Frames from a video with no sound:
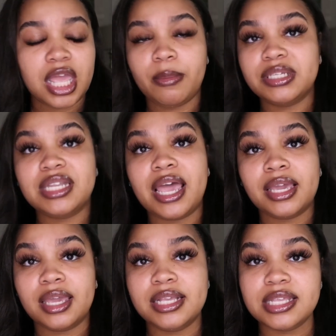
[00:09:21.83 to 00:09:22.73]
It was
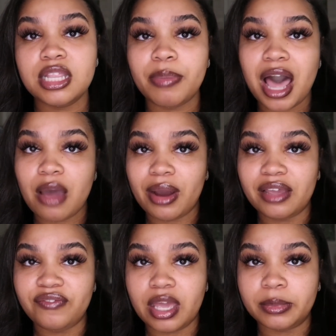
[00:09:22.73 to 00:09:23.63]
like, it's in the
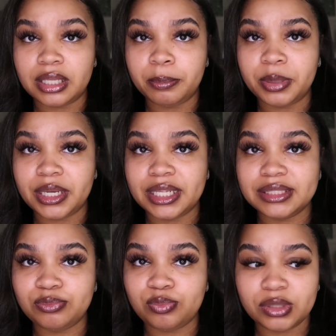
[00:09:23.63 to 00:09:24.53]
pyrite family, but
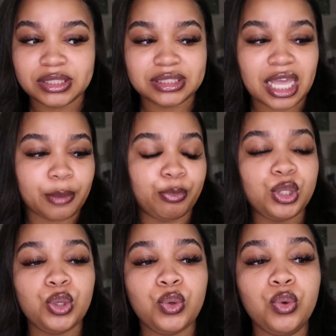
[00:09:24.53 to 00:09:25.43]
it was like
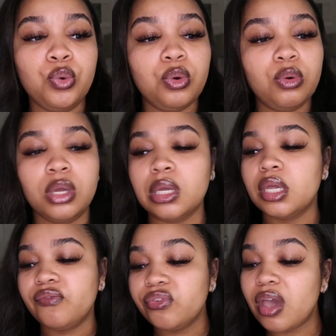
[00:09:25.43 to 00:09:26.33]
blue.
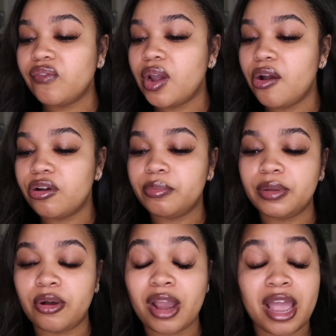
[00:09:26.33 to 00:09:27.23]
You ever heard of
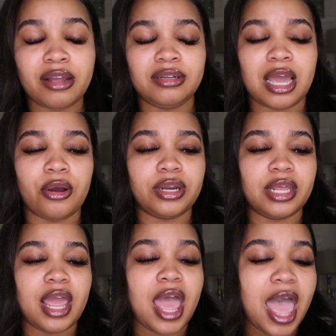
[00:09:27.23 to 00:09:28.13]
it, or not heard
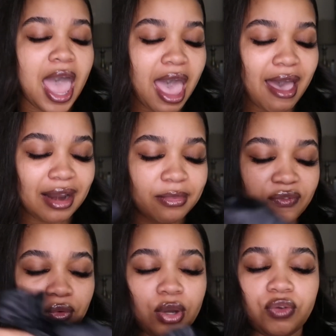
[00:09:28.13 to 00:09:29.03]
it, had it
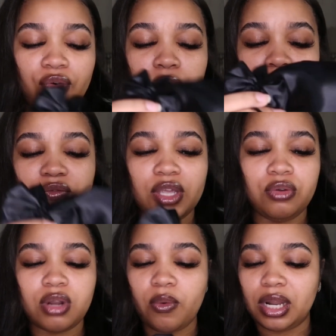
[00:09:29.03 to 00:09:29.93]
before, you've heard of it,
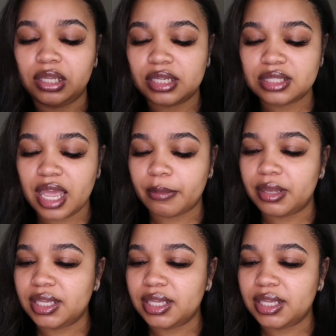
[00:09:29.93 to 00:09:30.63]
you know what it looks like.